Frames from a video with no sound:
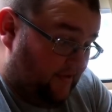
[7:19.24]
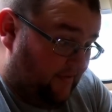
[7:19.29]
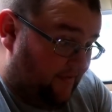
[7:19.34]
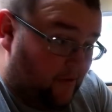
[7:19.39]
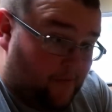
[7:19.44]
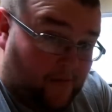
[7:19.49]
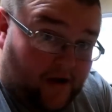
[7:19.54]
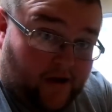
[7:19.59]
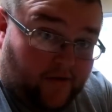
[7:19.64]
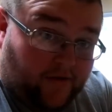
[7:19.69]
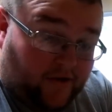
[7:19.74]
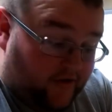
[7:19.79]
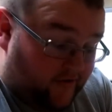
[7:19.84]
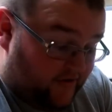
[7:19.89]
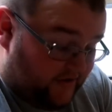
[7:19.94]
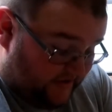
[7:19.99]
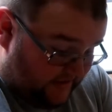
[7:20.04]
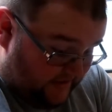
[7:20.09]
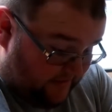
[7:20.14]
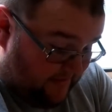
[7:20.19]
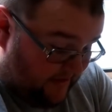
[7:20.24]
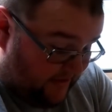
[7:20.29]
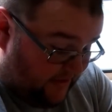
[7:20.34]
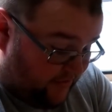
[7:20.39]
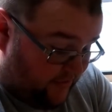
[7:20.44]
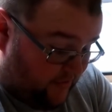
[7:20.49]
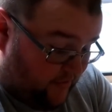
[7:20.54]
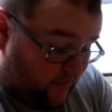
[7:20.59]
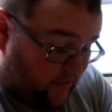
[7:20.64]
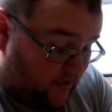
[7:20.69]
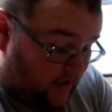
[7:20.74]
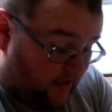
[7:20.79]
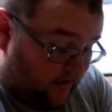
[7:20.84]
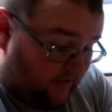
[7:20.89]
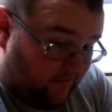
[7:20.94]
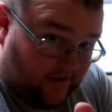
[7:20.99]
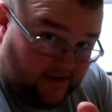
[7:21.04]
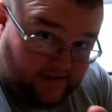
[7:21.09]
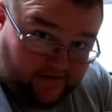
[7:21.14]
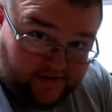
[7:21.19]
for my own curiosity to make sure it
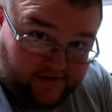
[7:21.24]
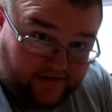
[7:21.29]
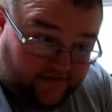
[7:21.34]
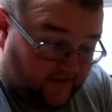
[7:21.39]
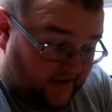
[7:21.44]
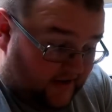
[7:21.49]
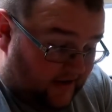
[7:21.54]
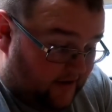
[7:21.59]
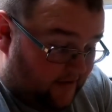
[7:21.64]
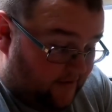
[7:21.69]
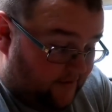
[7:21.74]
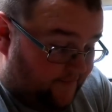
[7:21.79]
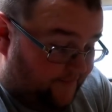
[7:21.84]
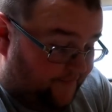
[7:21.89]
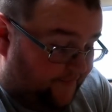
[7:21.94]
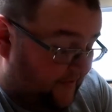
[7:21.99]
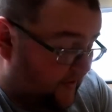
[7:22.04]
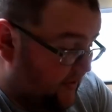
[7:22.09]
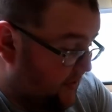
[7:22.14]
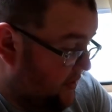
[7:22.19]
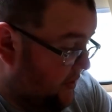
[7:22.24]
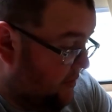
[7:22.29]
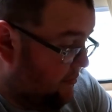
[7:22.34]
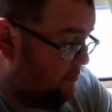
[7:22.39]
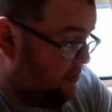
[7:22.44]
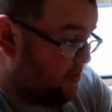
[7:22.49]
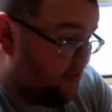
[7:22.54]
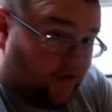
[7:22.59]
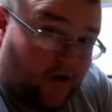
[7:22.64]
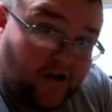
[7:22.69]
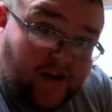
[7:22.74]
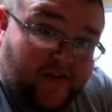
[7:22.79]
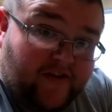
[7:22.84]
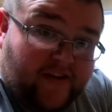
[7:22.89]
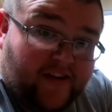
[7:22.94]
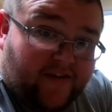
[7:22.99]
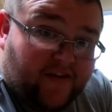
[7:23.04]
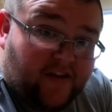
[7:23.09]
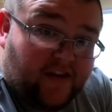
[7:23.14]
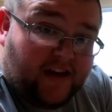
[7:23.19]
worked, ready for this video. But you don't
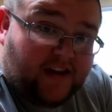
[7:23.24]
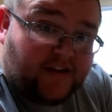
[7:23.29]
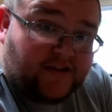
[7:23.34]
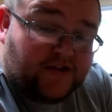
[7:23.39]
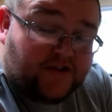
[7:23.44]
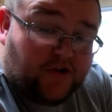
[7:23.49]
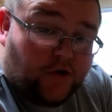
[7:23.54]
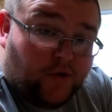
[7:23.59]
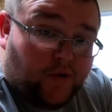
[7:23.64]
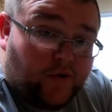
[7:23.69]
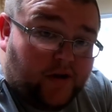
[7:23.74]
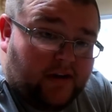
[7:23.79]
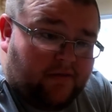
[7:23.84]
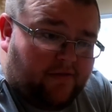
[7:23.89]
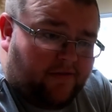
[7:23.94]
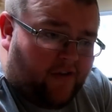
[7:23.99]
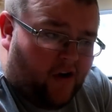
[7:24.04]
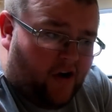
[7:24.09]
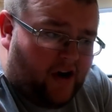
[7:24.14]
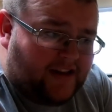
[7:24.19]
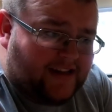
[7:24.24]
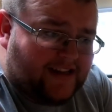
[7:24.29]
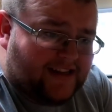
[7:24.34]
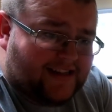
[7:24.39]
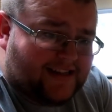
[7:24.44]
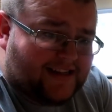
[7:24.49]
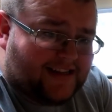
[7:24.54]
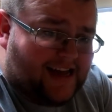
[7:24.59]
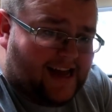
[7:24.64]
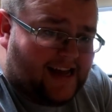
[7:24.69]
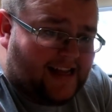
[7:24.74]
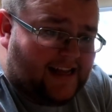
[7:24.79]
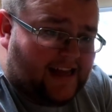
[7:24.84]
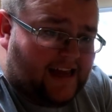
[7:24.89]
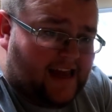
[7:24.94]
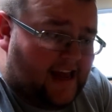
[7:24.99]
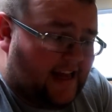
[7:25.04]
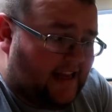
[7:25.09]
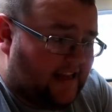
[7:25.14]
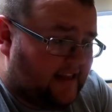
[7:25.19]
even have to install it, find it, scan
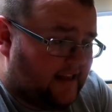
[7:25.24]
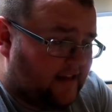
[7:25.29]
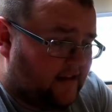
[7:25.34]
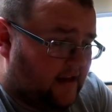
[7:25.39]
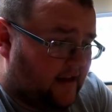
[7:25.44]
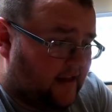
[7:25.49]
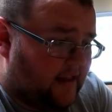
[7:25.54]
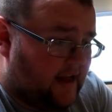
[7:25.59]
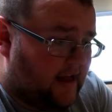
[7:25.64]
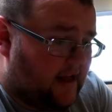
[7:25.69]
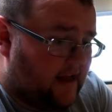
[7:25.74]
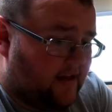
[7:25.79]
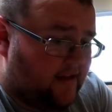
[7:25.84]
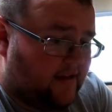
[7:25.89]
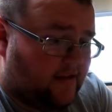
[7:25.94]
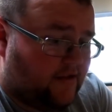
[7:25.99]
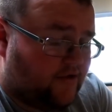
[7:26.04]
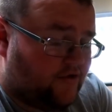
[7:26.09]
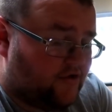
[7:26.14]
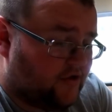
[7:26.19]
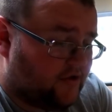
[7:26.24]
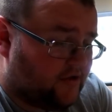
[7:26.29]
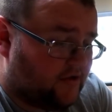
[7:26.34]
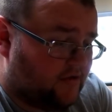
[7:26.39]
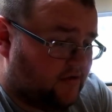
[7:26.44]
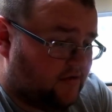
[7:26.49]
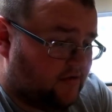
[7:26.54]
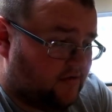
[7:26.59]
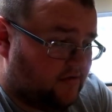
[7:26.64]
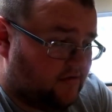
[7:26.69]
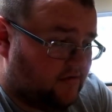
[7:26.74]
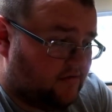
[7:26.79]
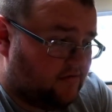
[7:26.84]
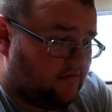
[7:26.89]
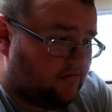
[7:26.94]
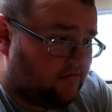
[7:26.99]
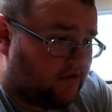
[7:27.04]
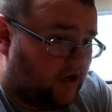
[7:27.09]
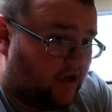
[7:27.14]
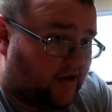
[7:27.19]
it, anything like that. You just
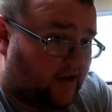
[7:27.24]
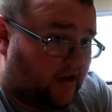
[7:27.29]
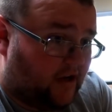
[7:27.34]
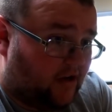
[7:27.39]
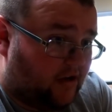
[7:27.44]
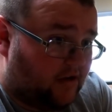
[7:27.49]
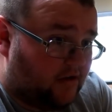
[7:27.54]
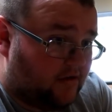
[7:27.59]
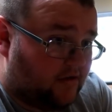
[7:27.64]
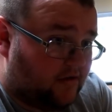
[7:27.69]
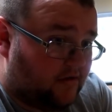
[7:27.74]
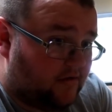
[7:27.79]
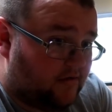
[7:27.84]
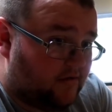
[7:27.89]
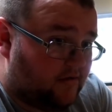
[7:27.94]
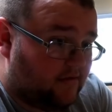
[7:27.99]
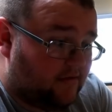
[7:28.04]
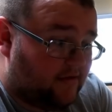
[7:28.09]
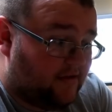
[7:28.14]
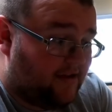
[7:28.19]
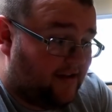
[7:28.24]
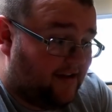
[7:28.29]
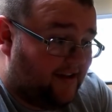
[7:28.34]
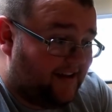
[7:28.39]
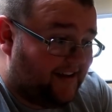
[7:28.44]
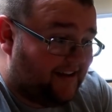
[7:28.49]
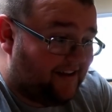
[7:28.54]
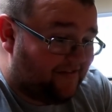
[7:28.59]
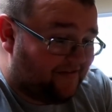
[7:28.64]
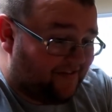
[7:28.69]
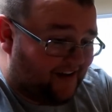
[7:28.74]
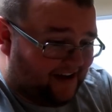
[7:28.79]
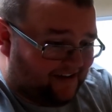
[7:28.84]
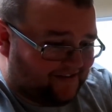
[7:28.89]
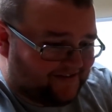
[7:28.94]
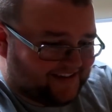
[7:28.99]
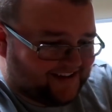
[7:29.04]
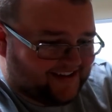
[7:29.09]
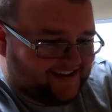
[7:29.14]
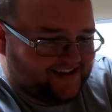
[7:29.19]
turn it on and it
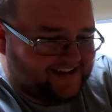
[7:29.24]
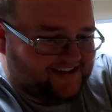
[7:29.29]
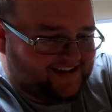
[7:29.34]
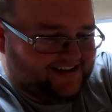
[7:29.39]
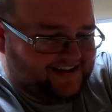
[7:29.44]
found it.